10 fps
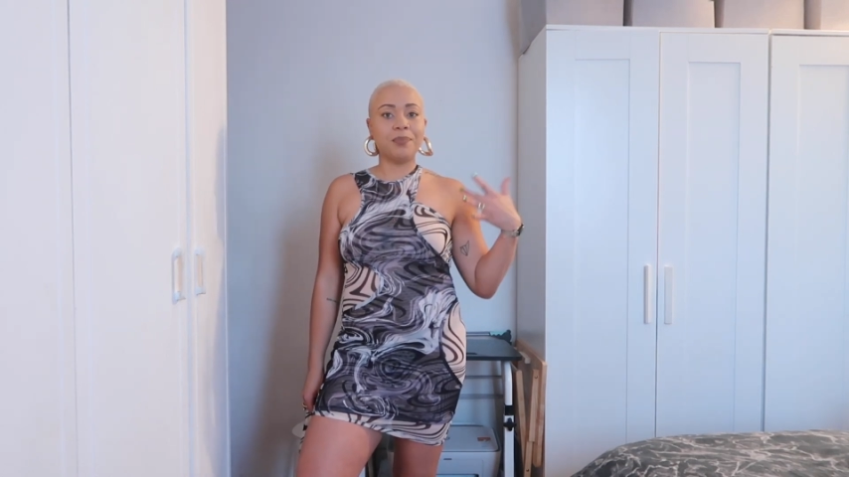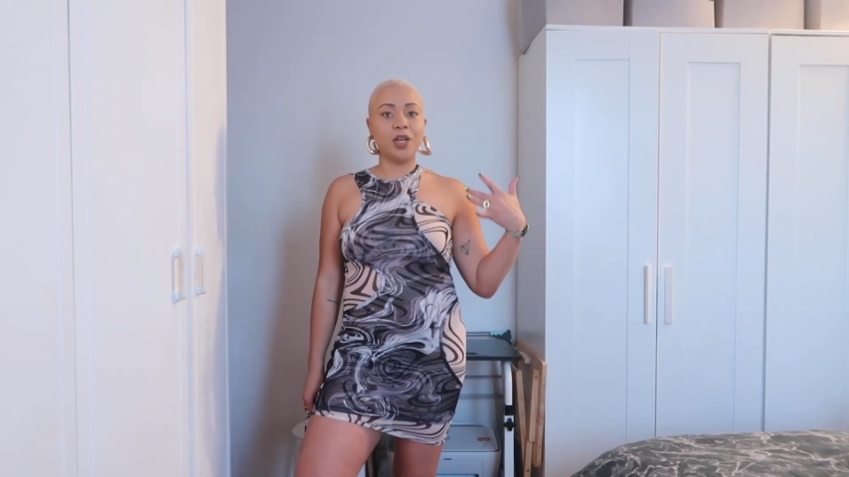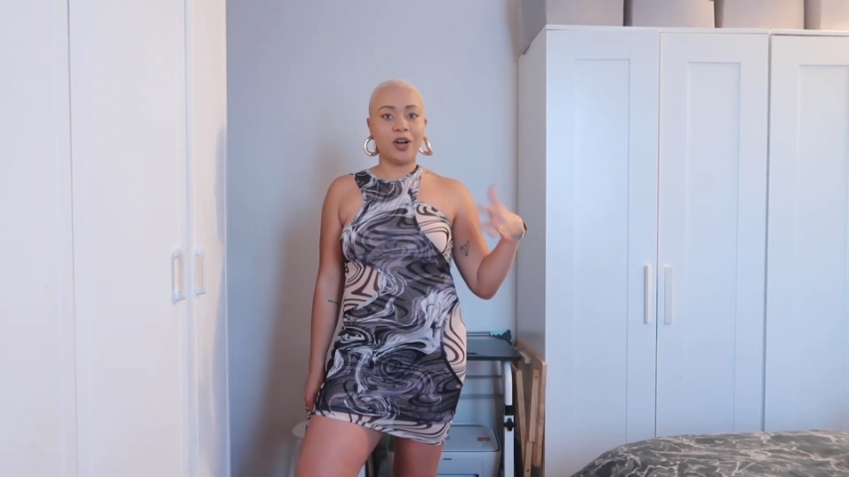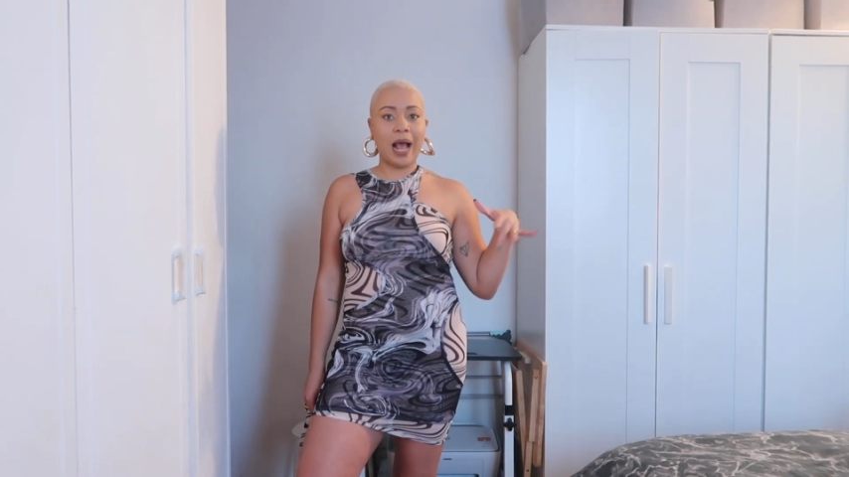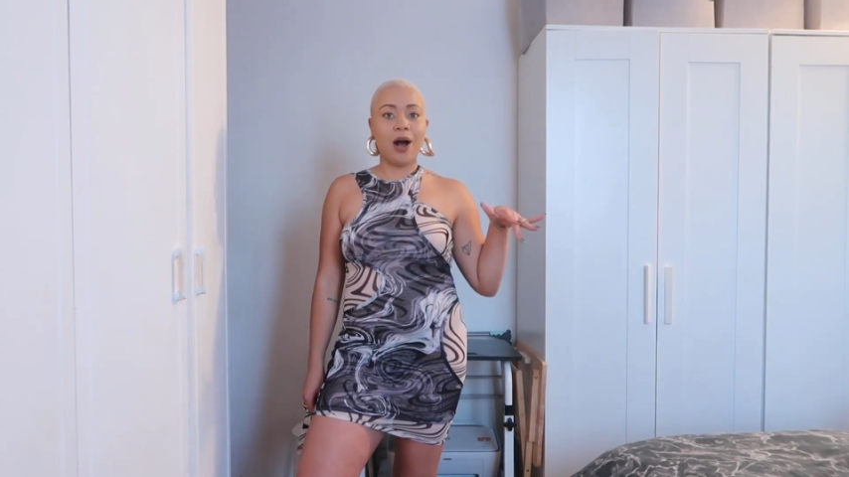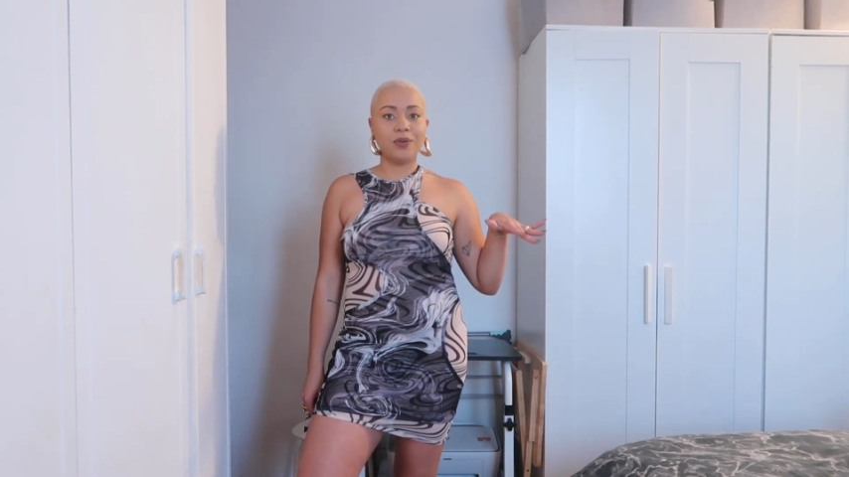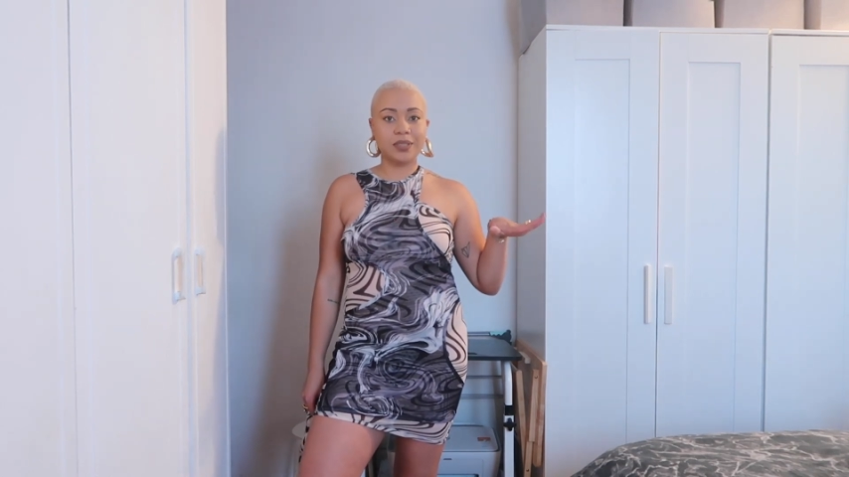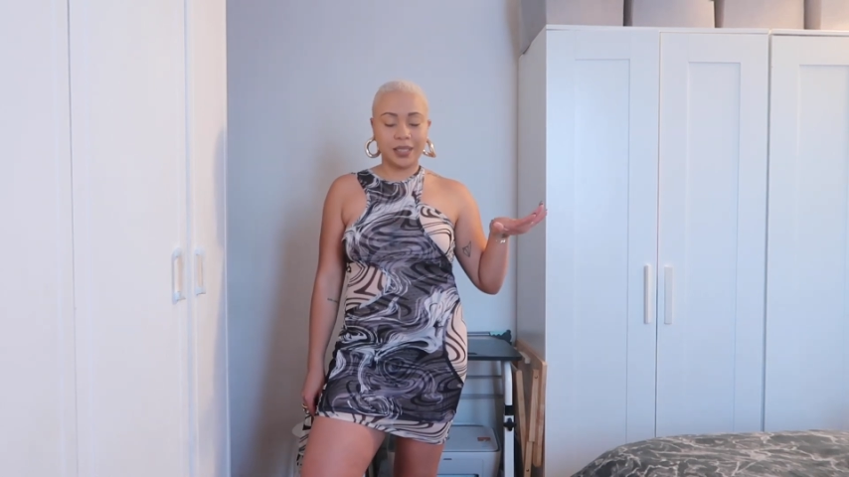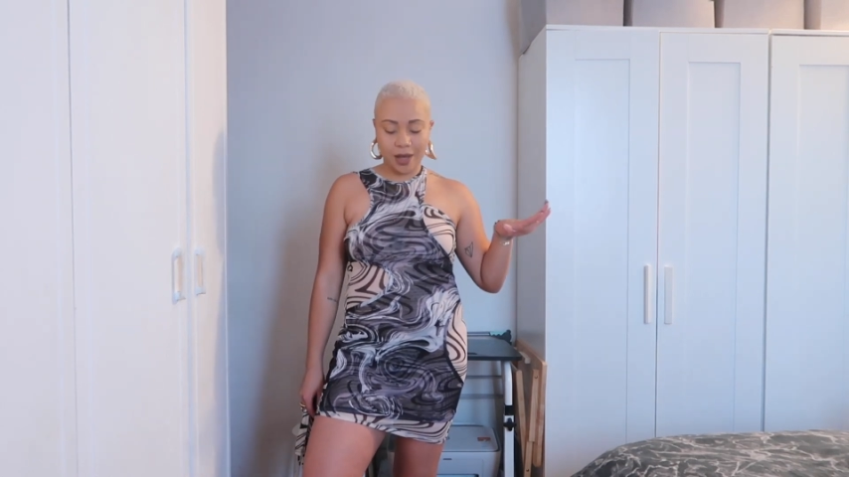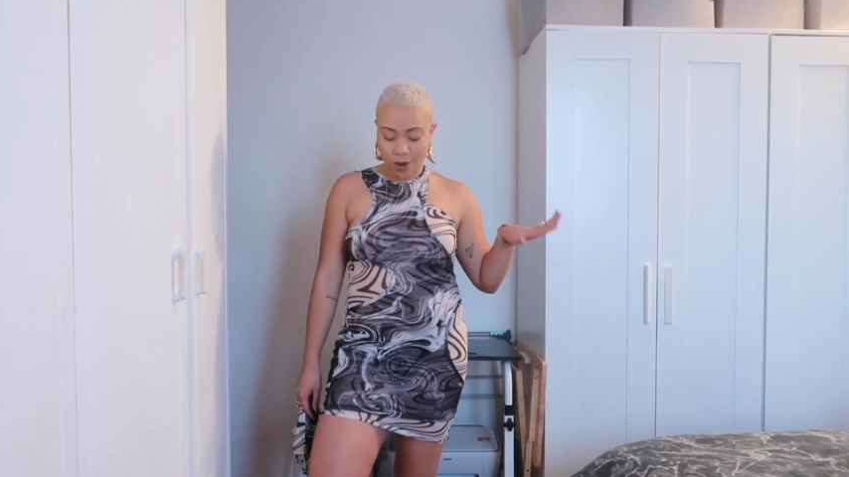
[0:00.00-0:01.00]
blur it out,
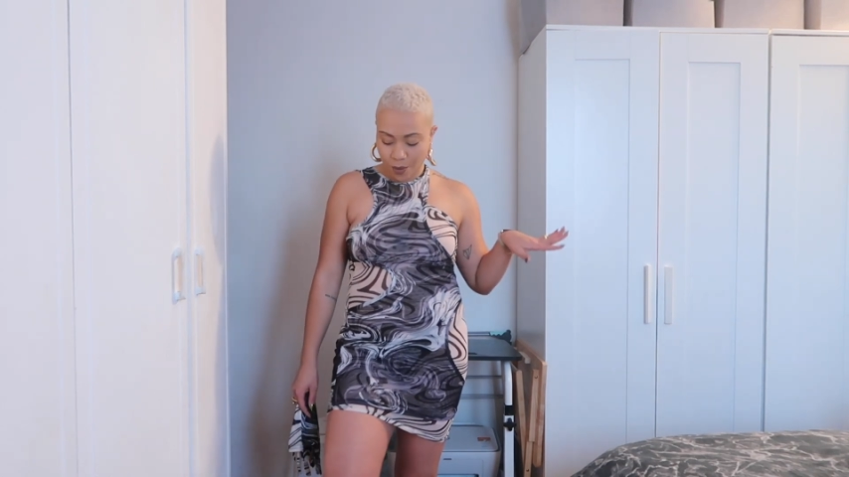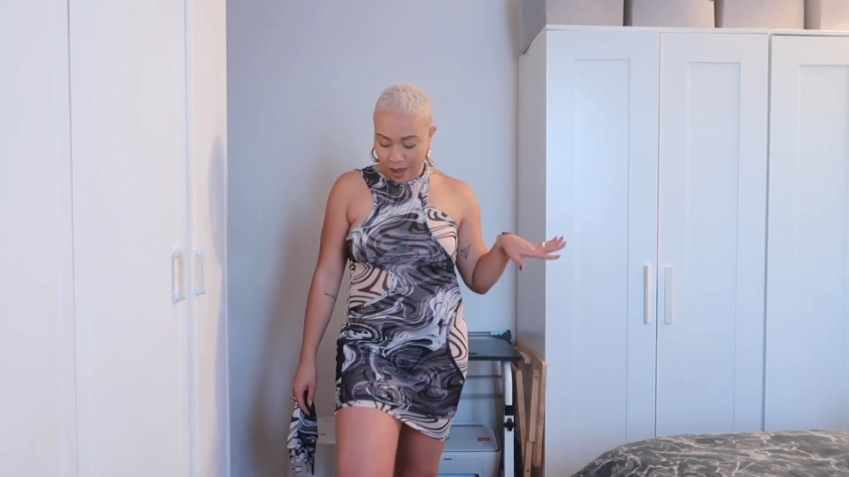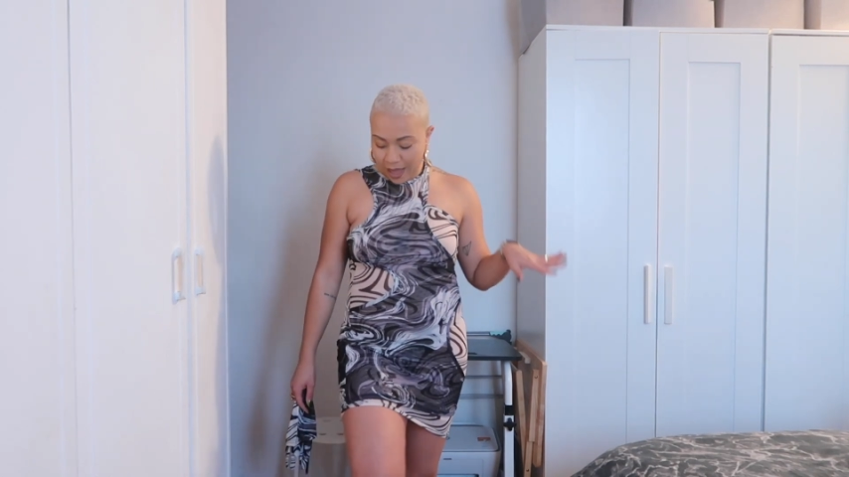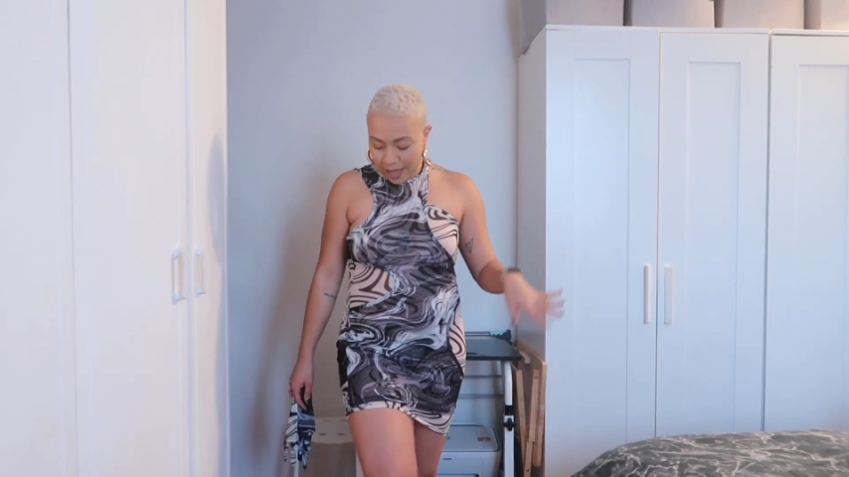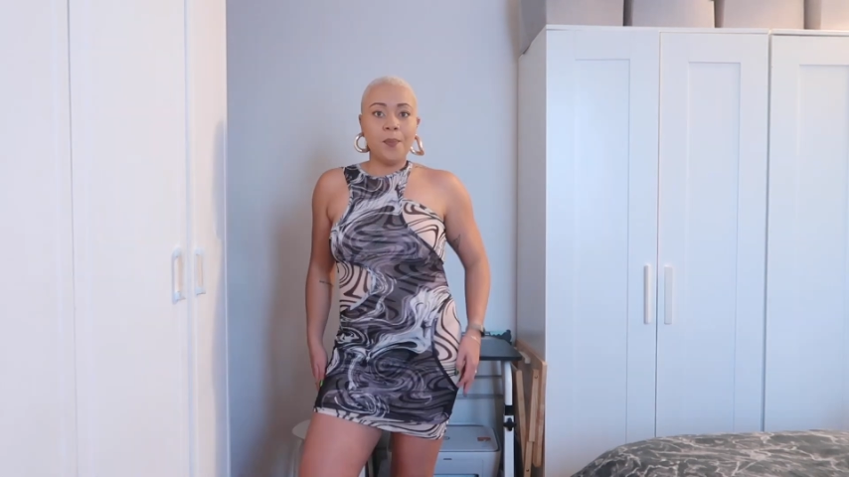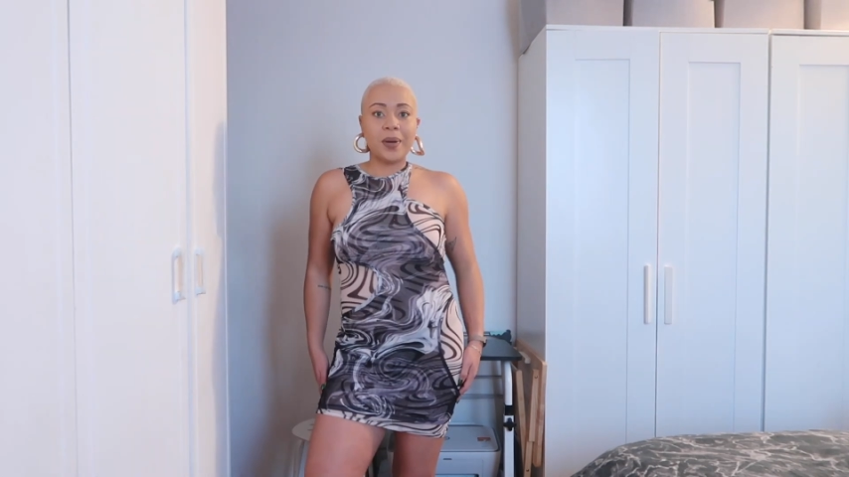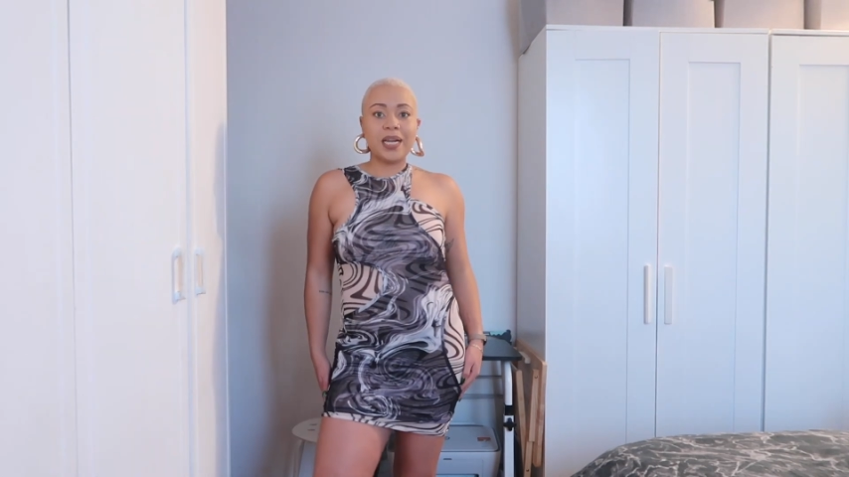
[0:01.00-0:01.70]
so. But